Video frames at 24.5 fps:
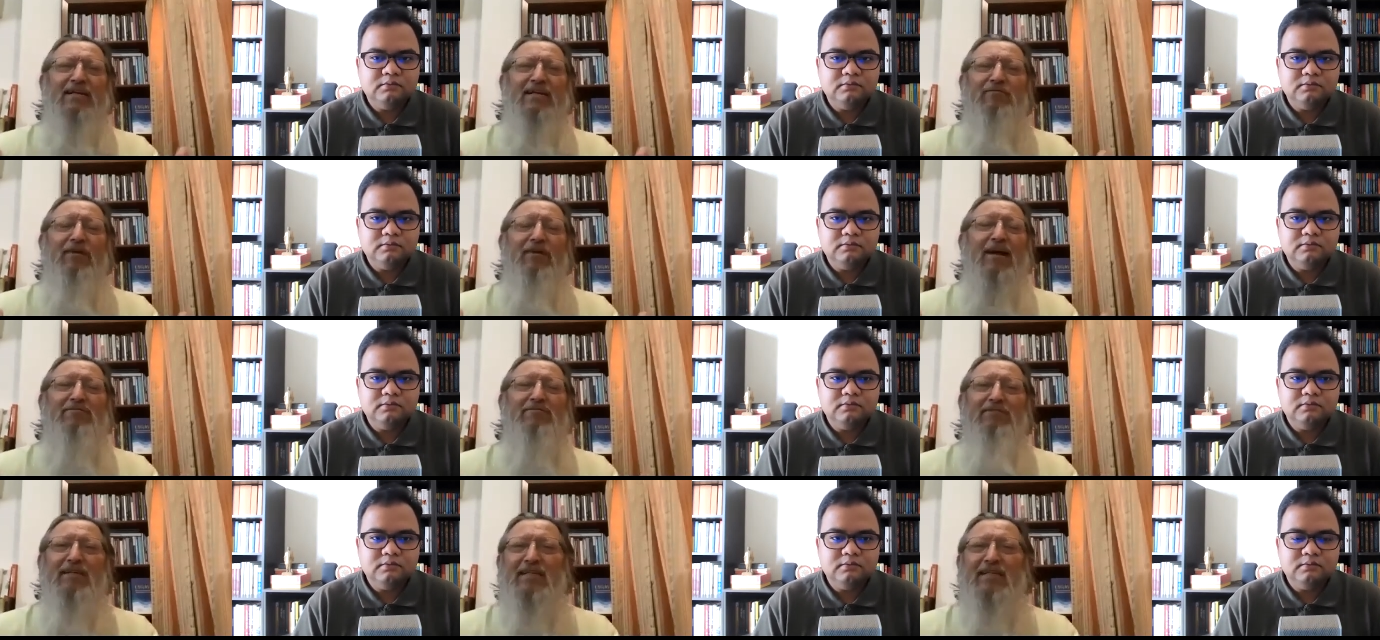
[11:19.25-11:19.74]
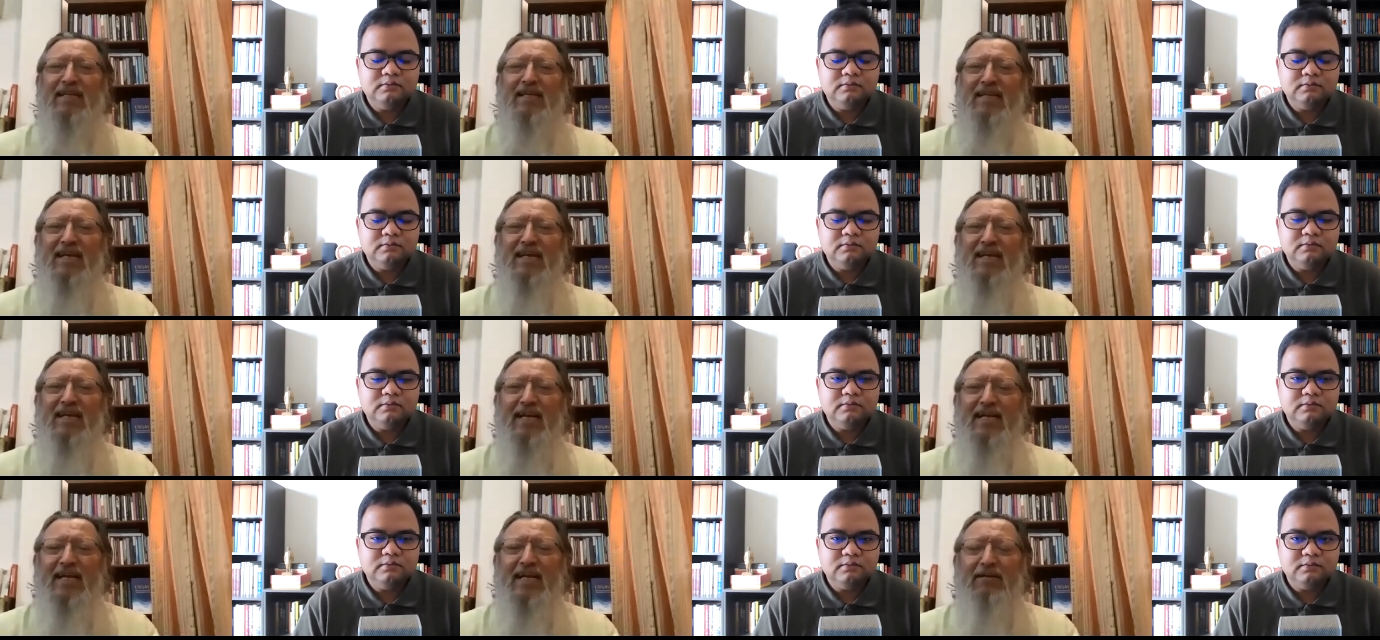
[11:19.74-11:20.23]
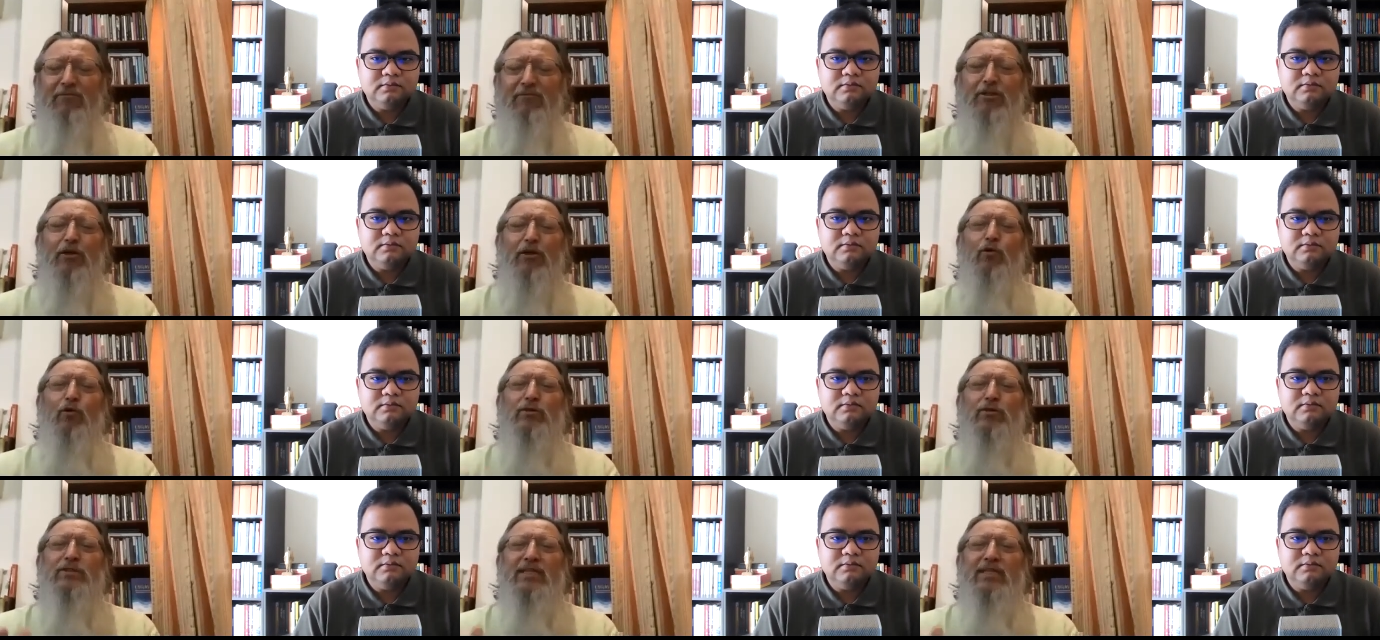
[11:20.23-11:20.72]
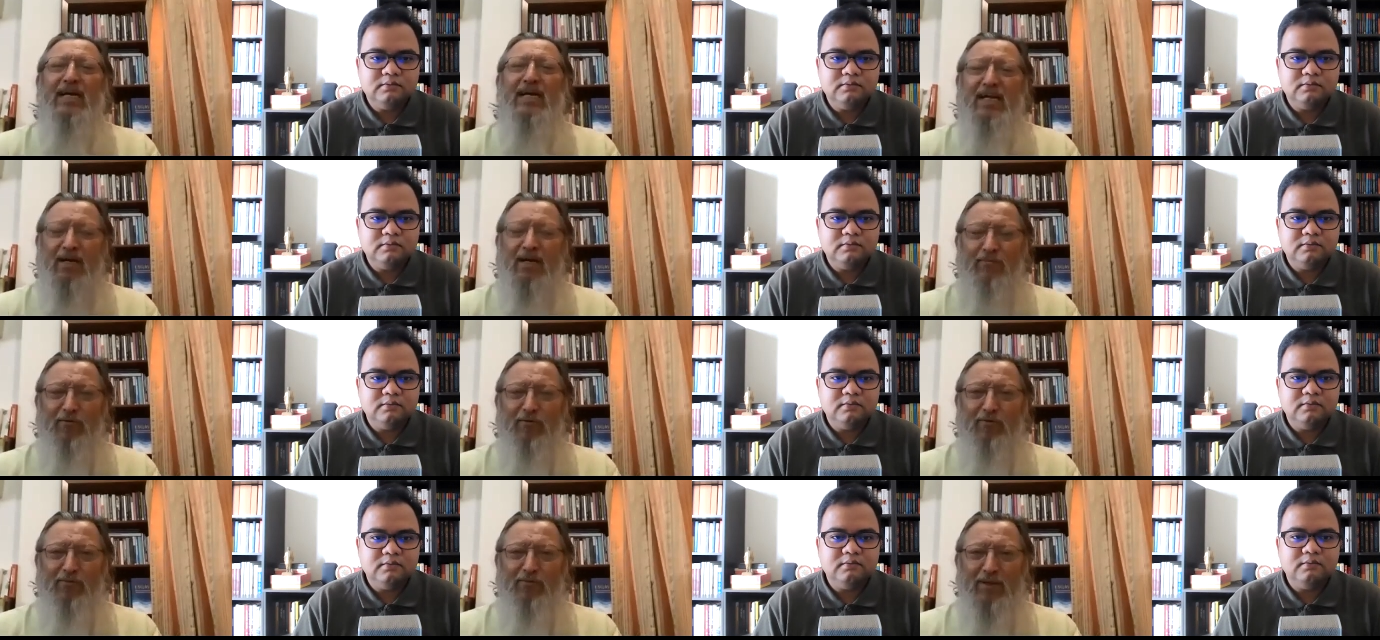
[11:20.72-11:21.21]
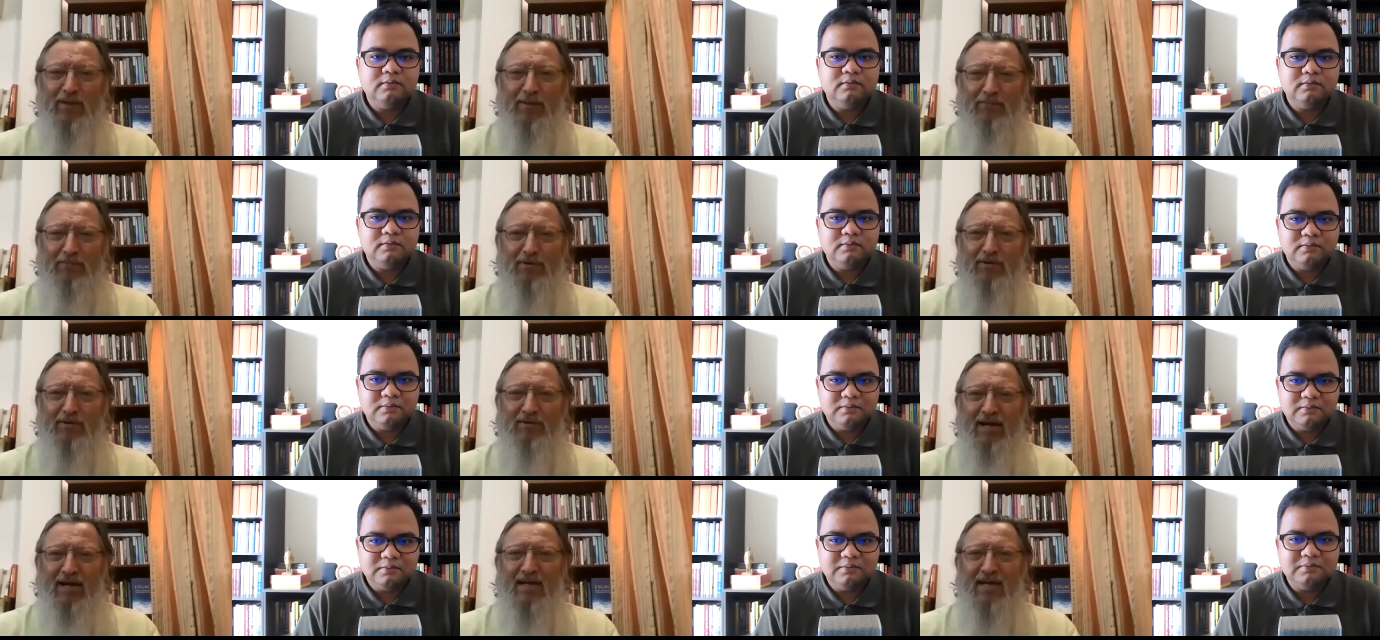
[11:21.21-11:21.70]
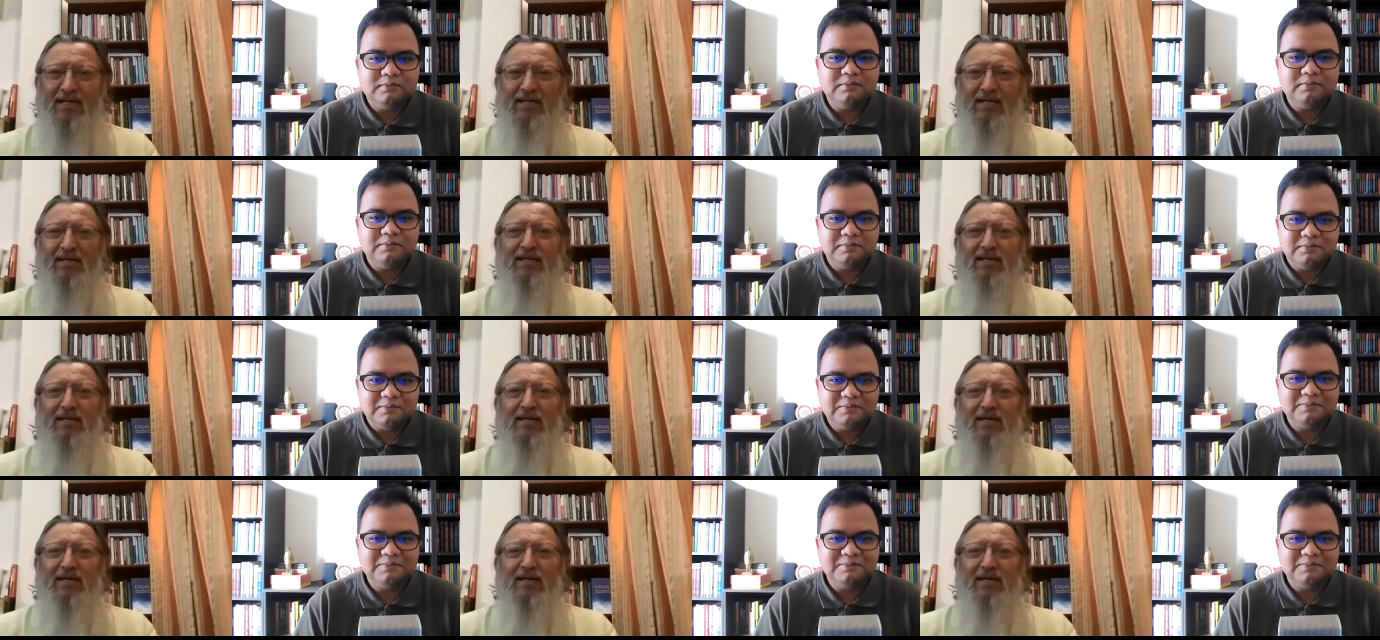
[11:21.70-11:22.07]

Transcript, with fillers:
Speaker 1: Why it was clean and neat was a cozy club of people, right?